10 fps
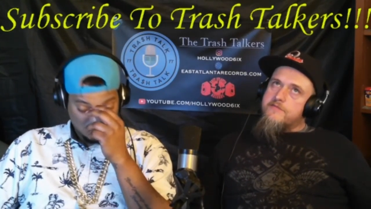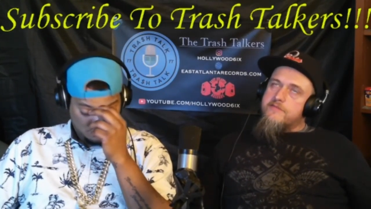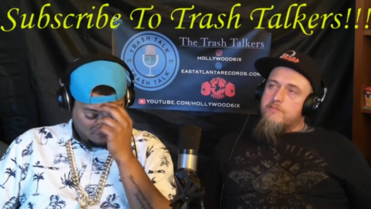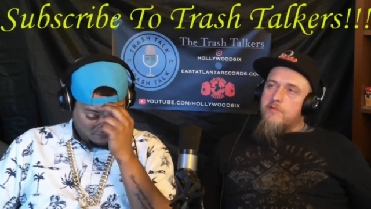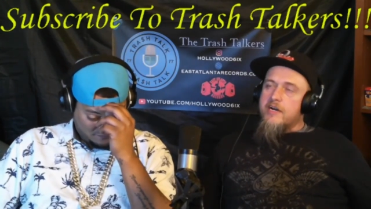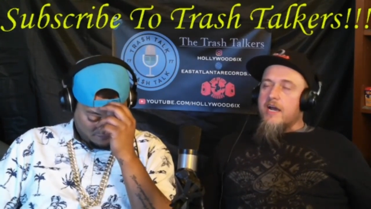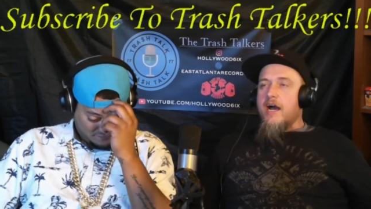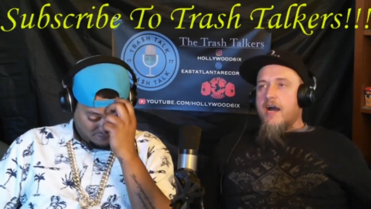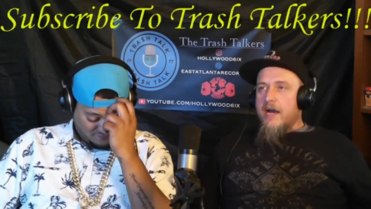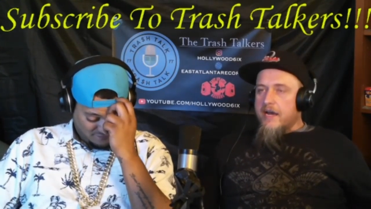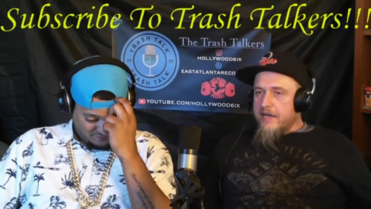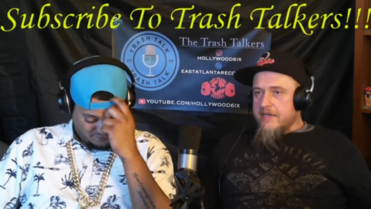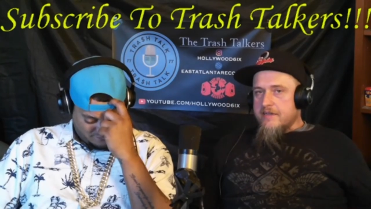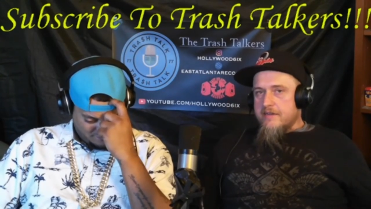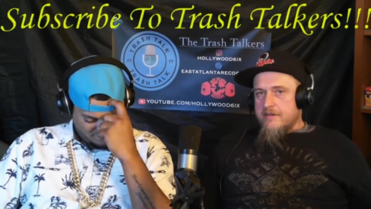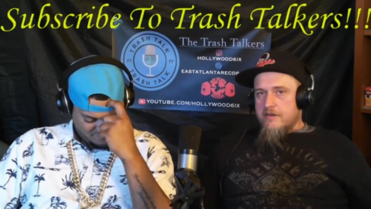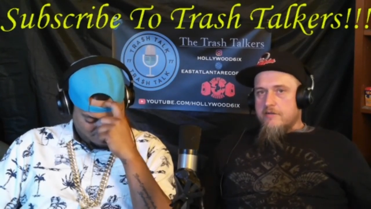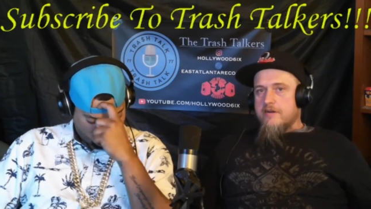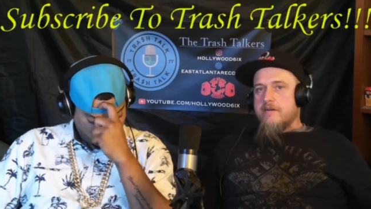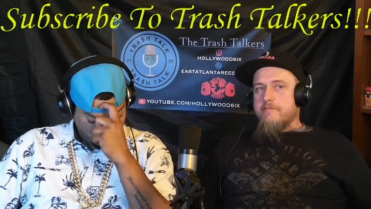Speaker 1: from what I know
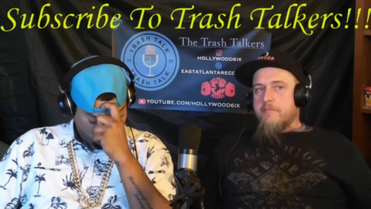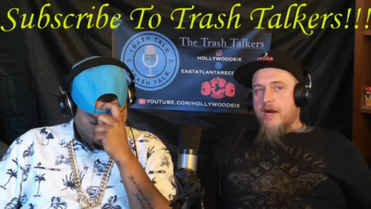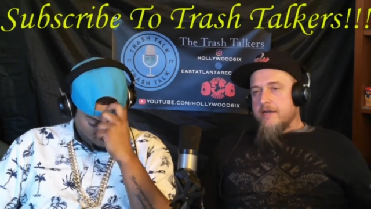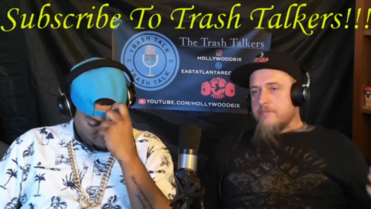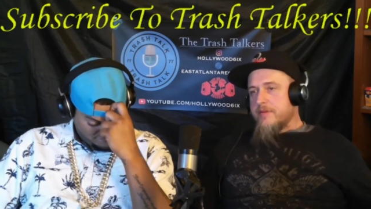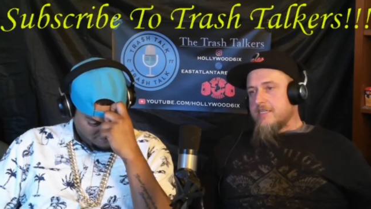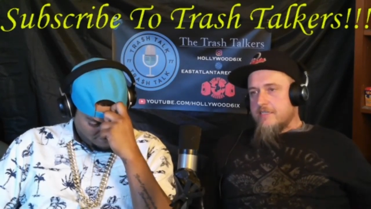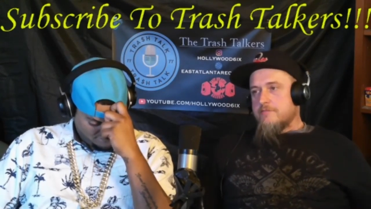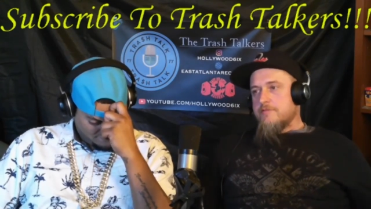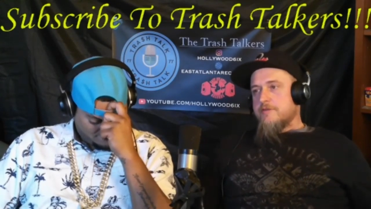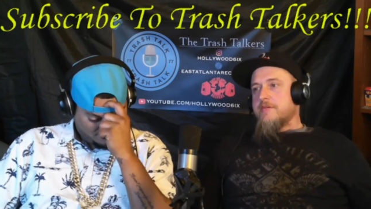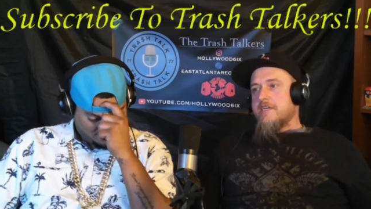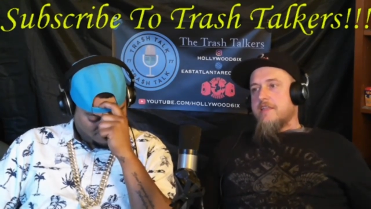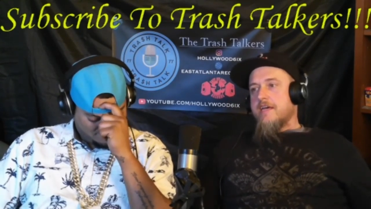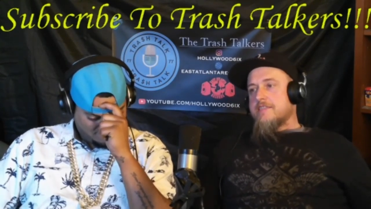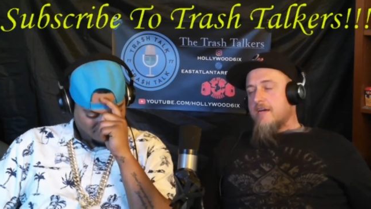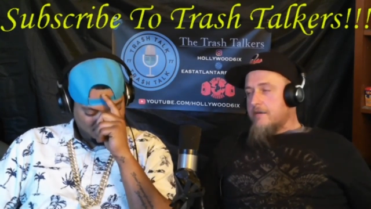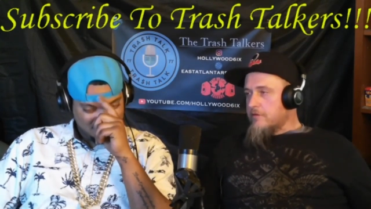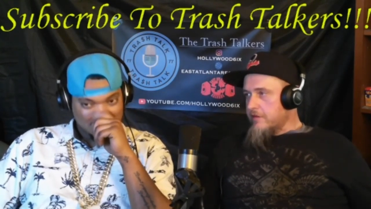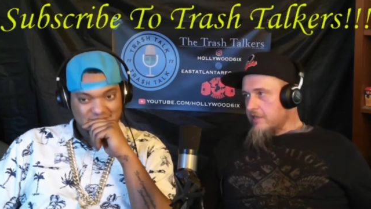of, my opinion would be that
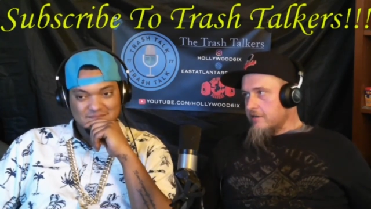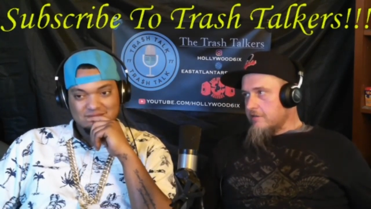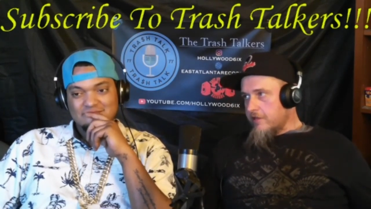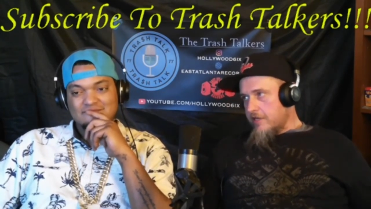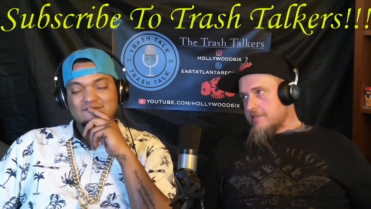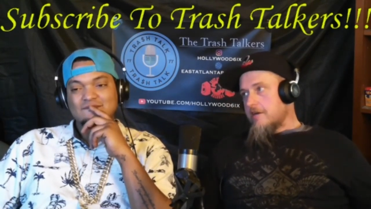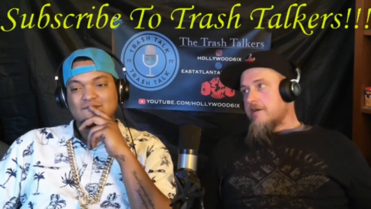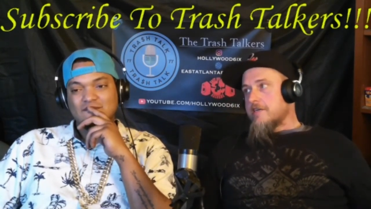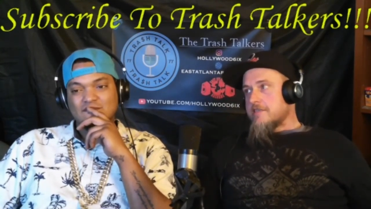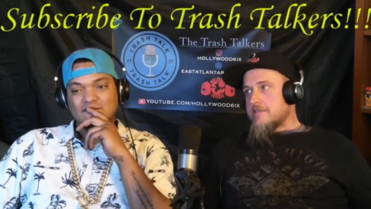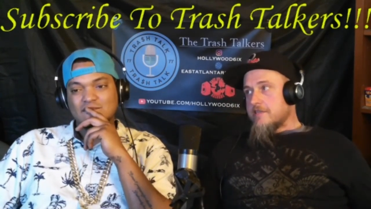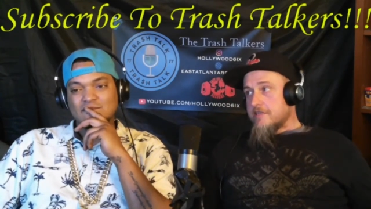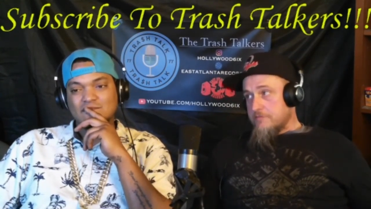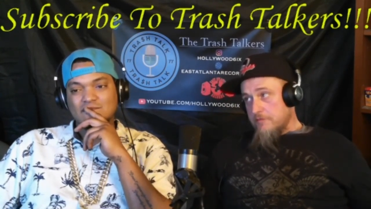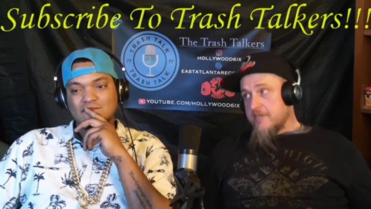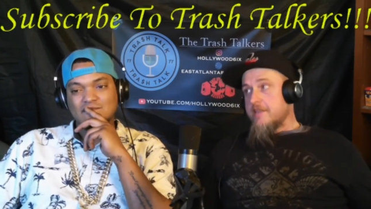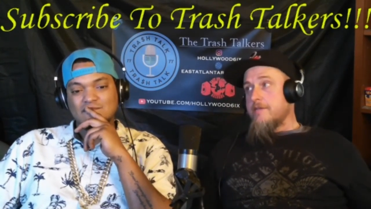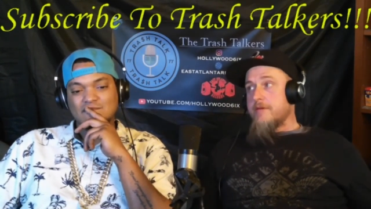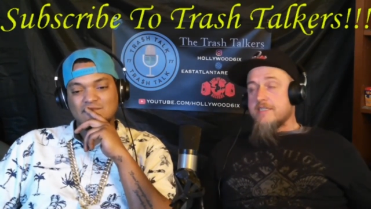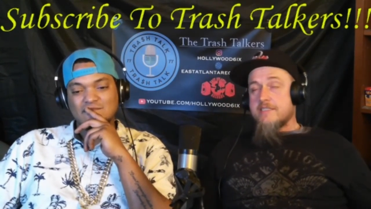Tom Morello, the guitarist, is one of the
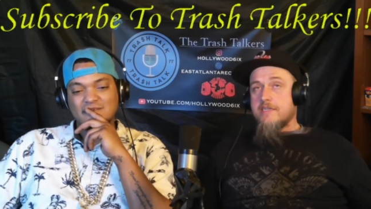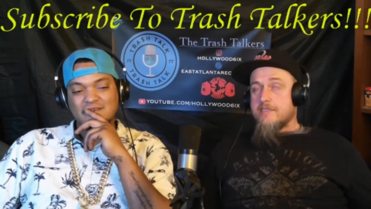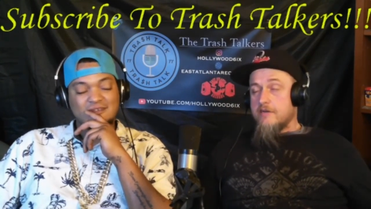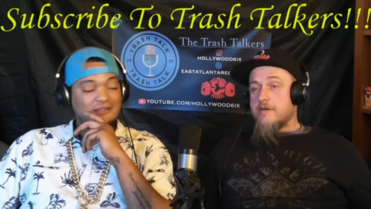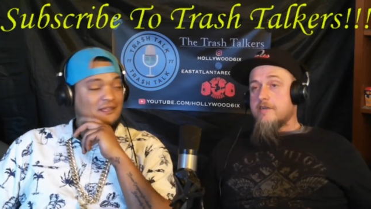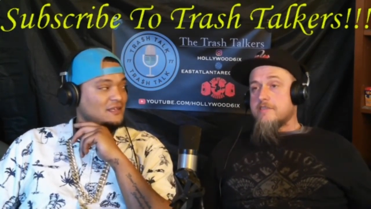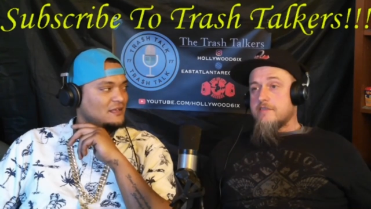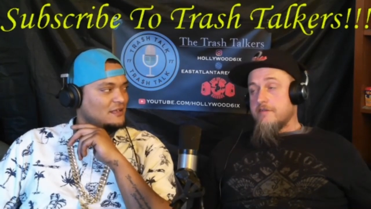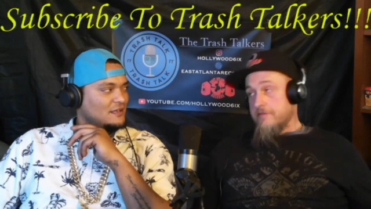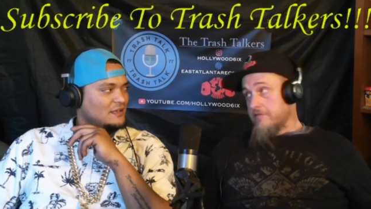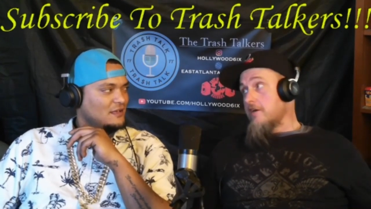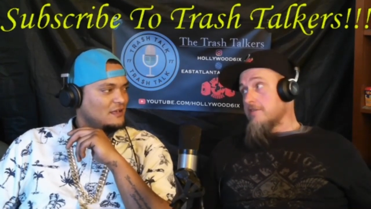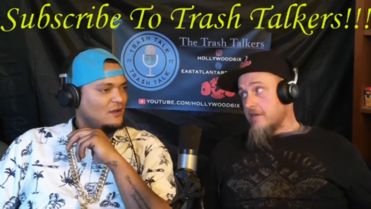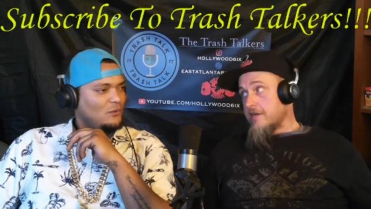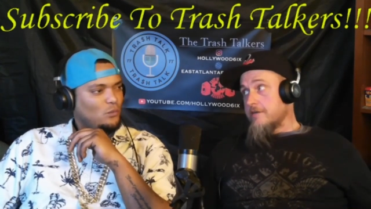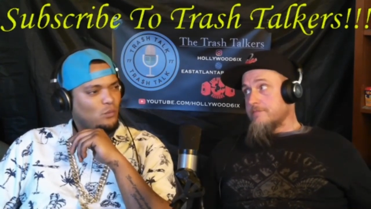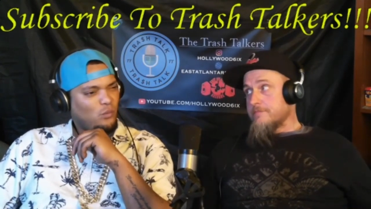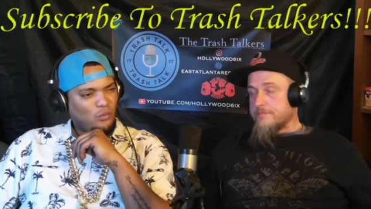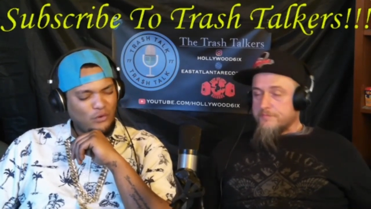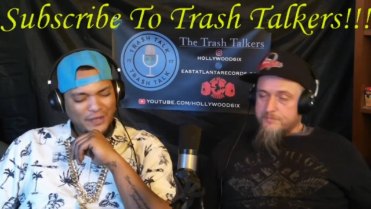best guitarists of all time.
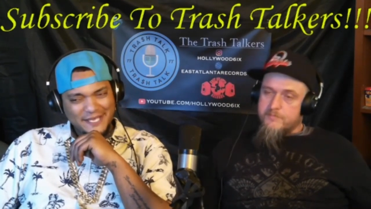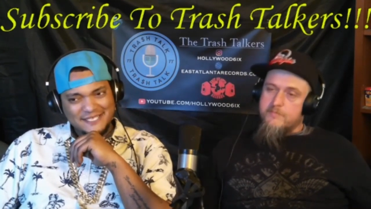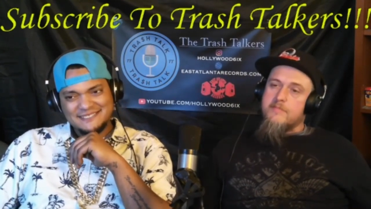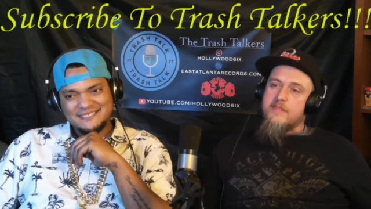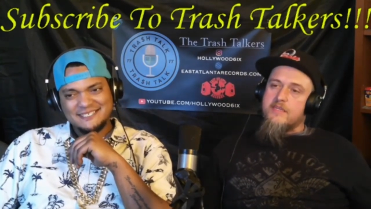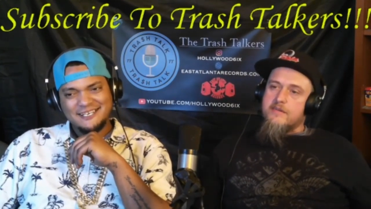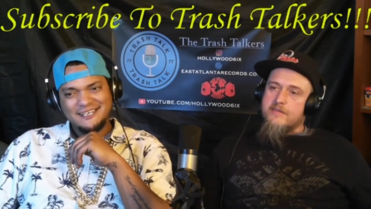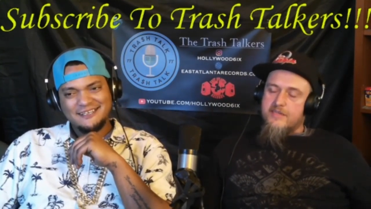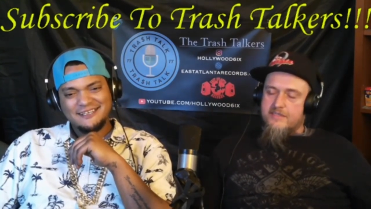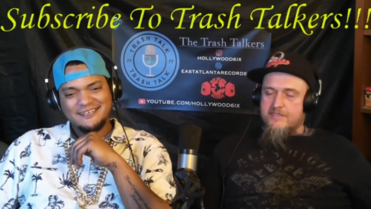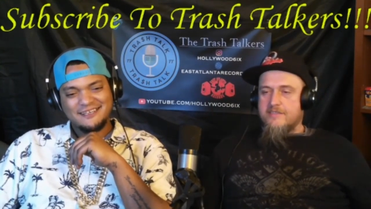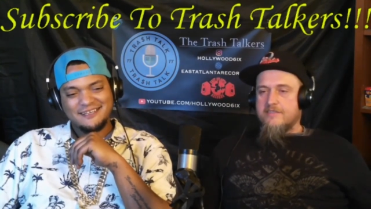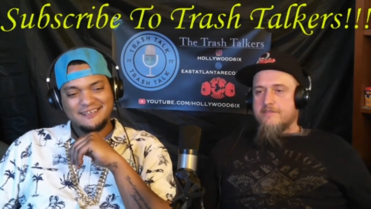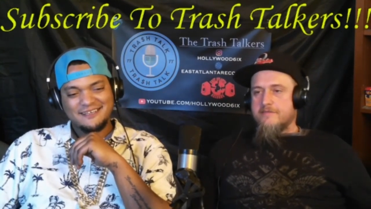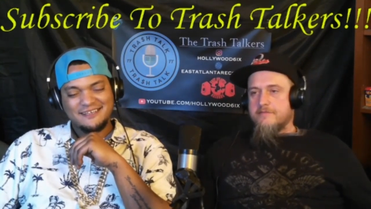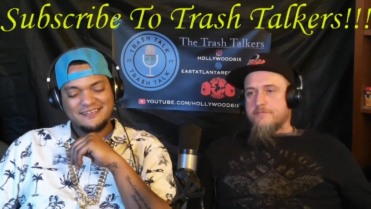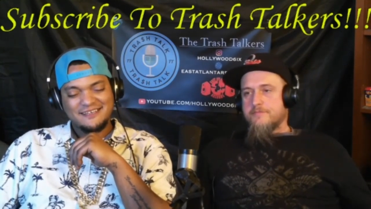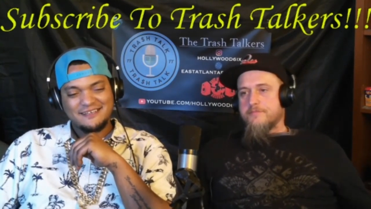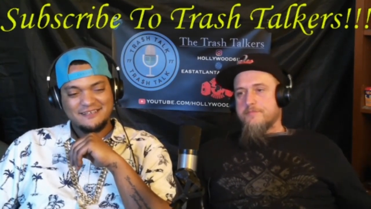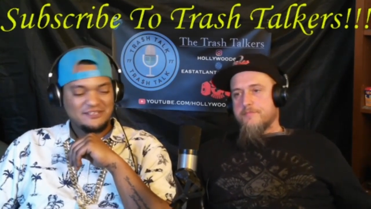What? Yes.
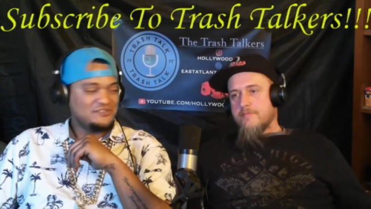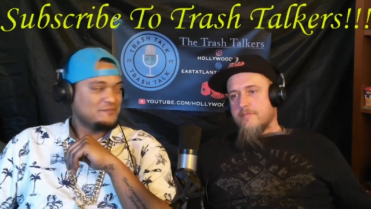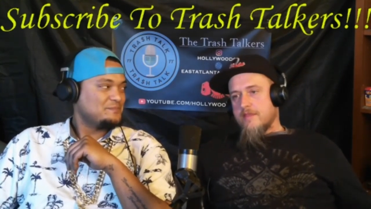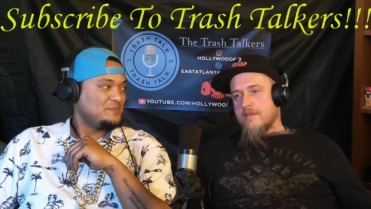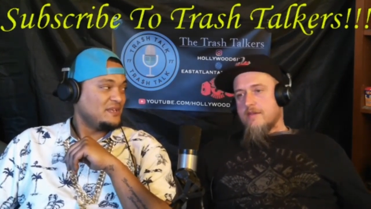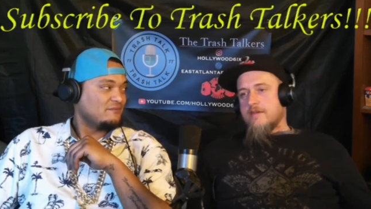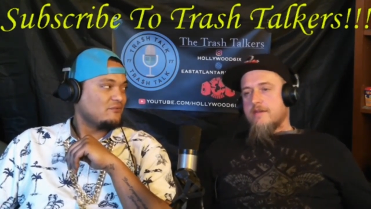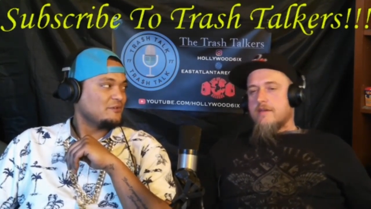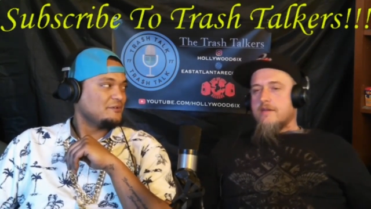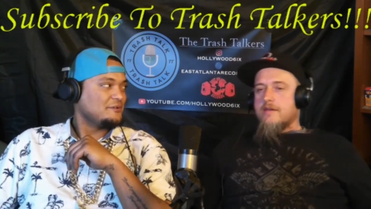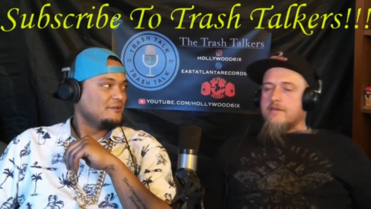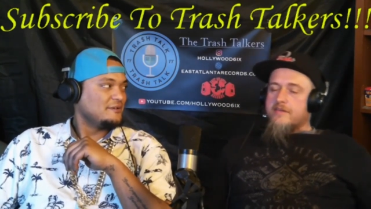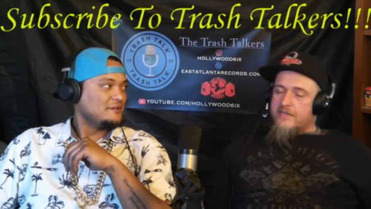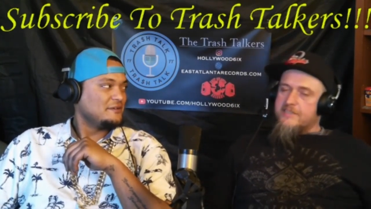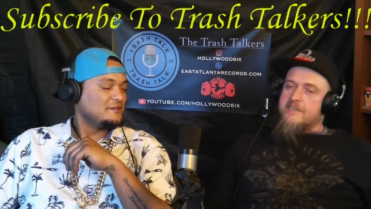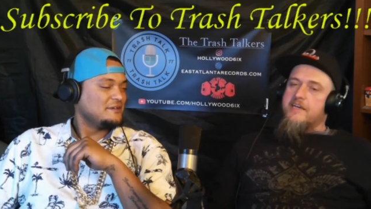You're being for real. Yes,